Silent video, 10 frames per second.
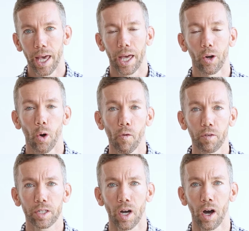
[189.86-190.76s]
And over
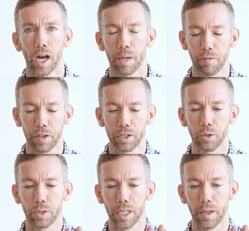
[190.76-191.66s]
time, if you do
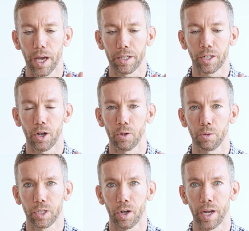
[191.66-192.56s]
see that toe
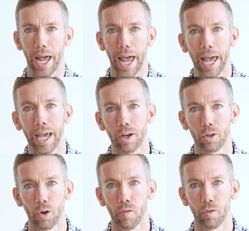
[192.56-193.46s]
starting to angle
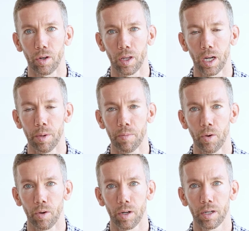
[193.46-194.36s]
over a little bit
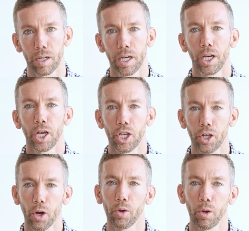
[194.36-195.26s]
more, you
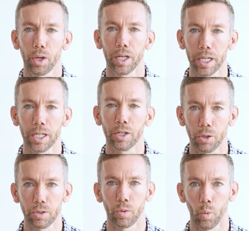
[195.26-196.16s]
know you really need to
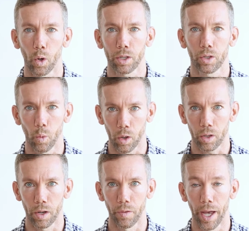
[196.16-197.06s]
do some work to work
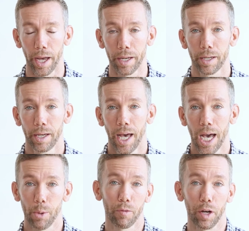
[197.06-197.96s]
on that.
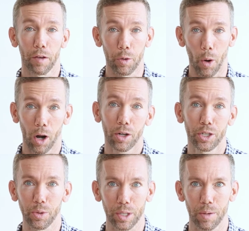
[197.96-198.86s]
However, if you are
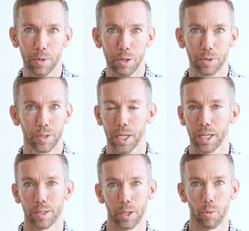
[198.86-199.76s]
doing some of those
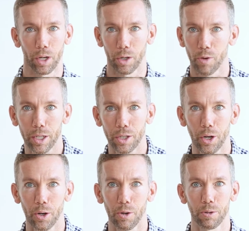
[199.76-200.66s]
things like wearing correct
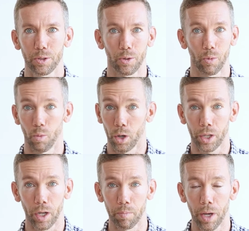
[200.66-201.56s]
toes or
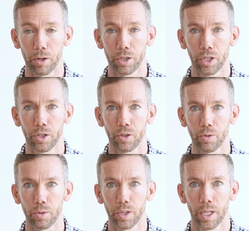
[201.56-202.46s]
working on better
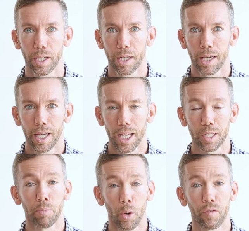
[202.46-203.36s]
shoes, it's
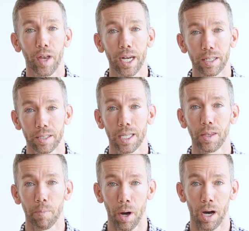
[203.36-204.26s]
motivating to see
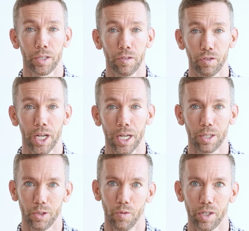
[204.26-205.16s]
the positive
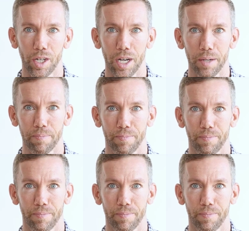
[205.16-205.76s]
changes over time.